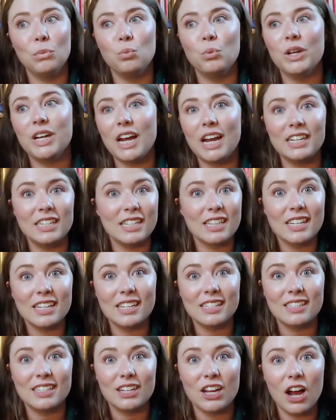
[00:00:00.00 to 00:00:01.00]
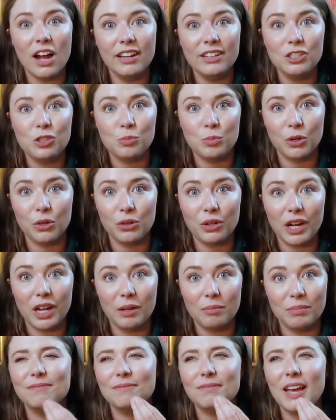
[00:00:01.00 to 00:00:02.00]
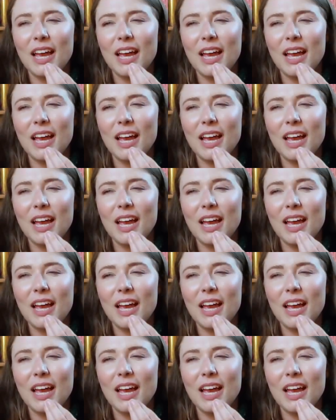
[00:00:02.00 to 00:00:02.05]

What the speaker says: when I did the Disney College program.